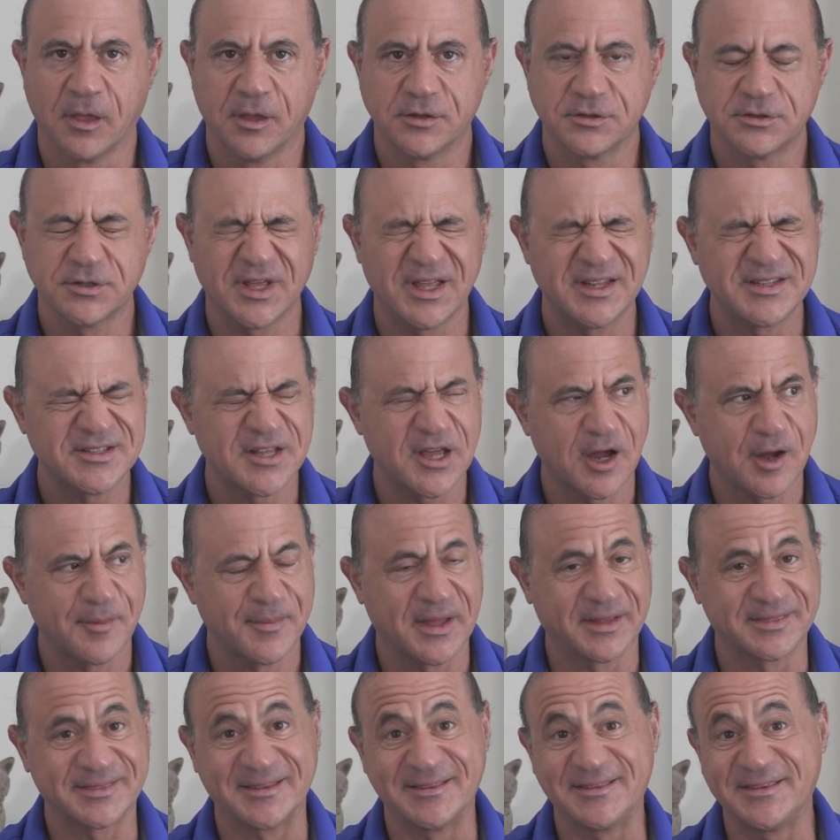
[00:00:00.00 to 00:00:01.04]
So let's talk
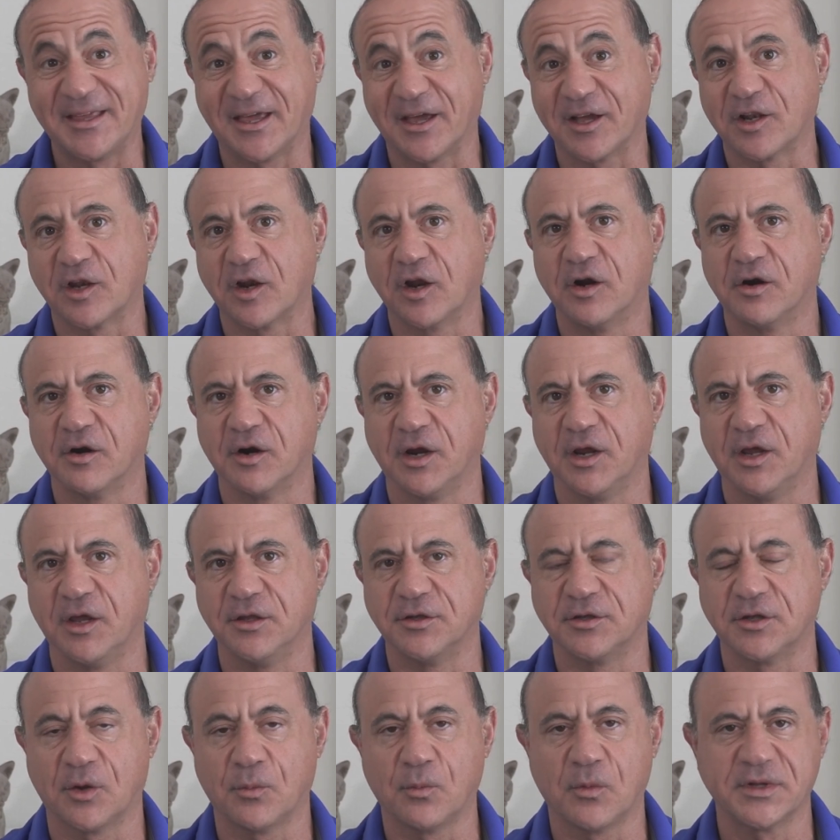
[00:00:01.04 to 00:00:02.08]
about the tech
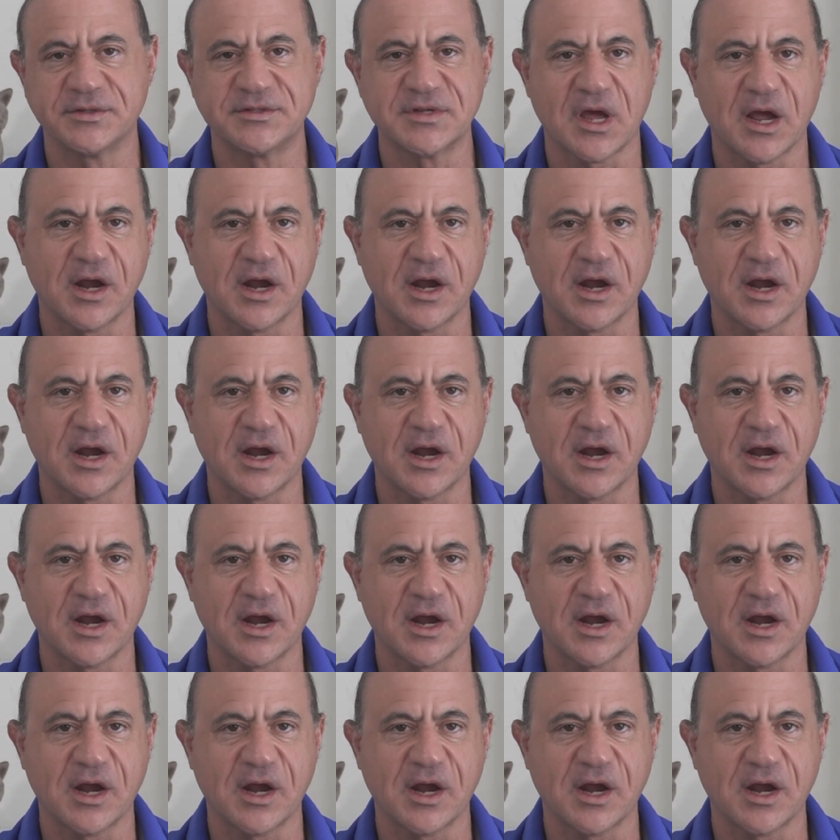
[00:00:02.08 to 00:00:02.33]
degrees and what's